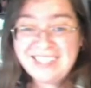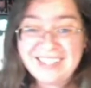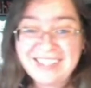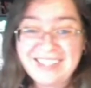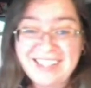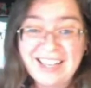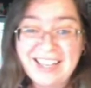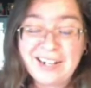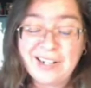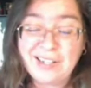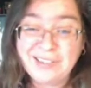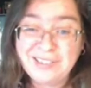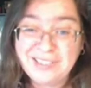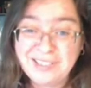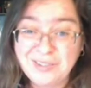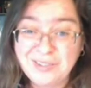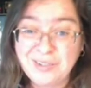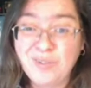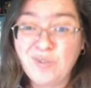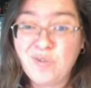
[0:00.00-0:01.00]
and a
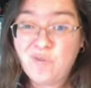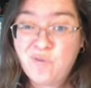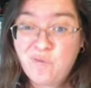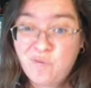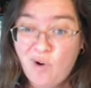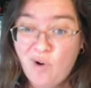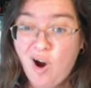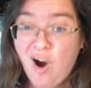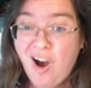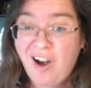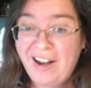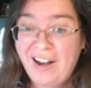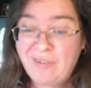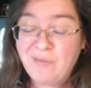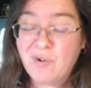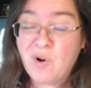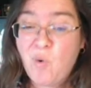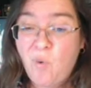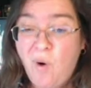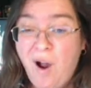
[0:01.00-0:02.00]
little far and
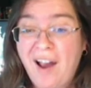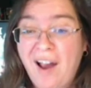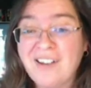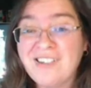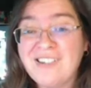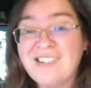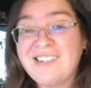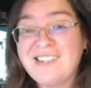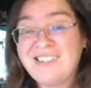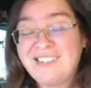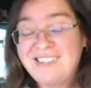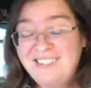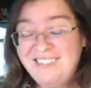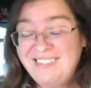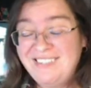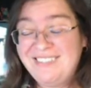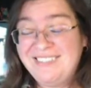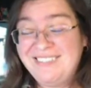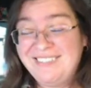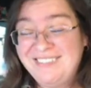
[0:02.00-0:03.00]
requires
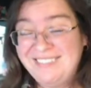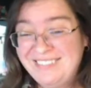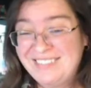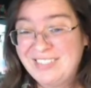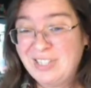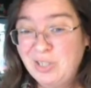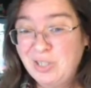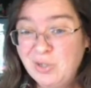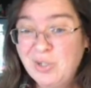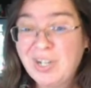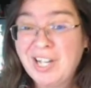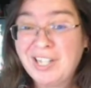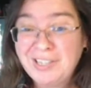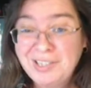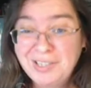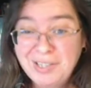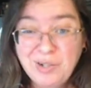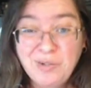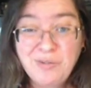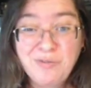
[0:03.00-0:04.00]
to look a
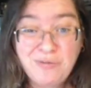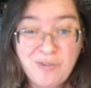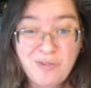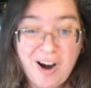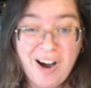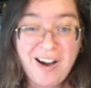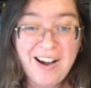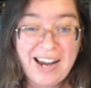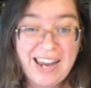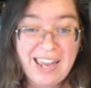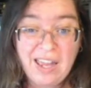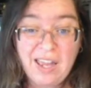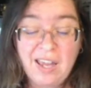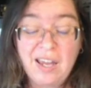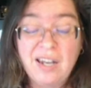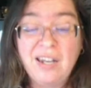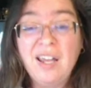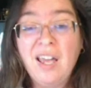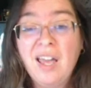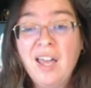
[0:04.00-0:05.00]
little far ahead,
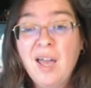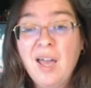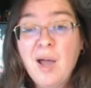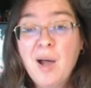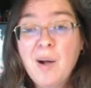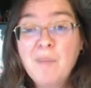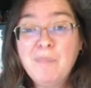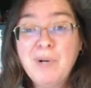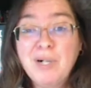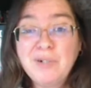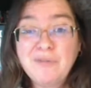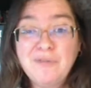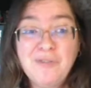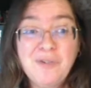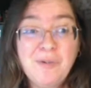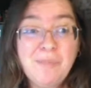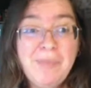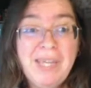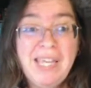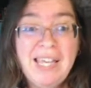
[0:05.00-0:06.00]
but for
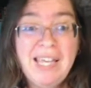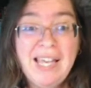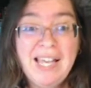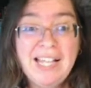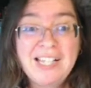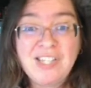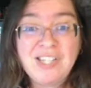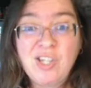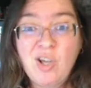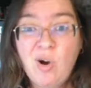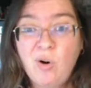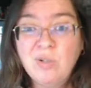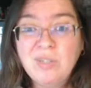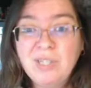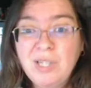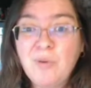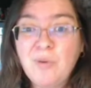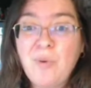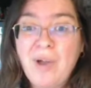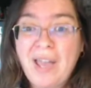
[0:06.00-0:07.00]
me, it's the only
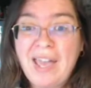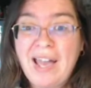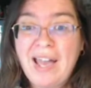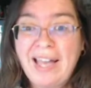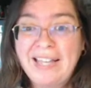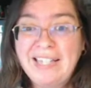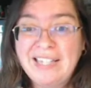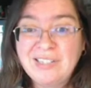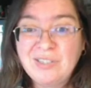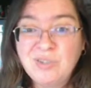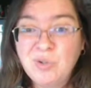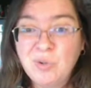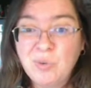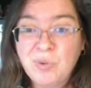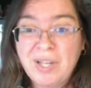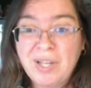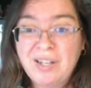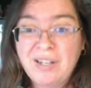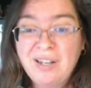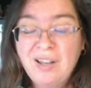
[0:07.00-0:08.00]
way I can do
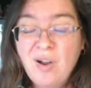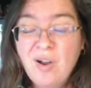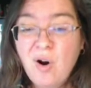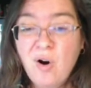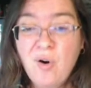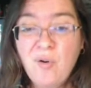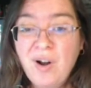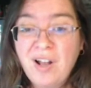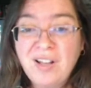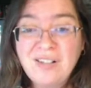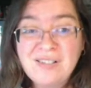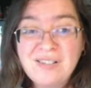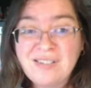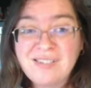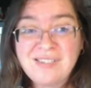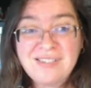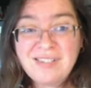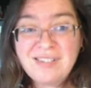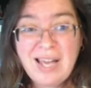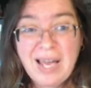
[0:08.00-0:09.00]
it, or else
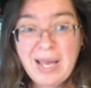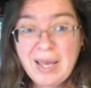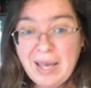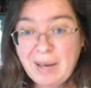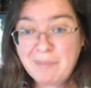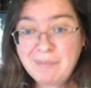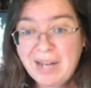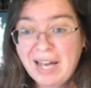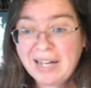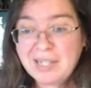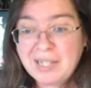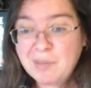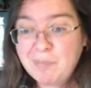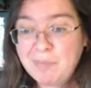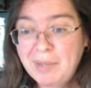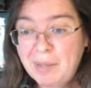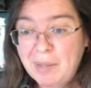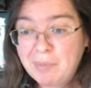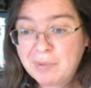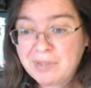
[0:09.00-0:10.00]
I'm not going to be
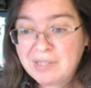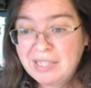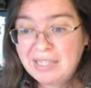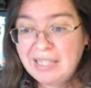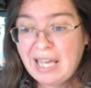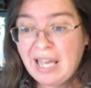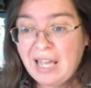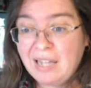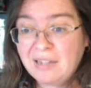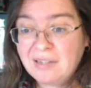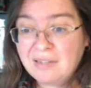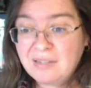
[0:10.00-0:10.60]
able to get,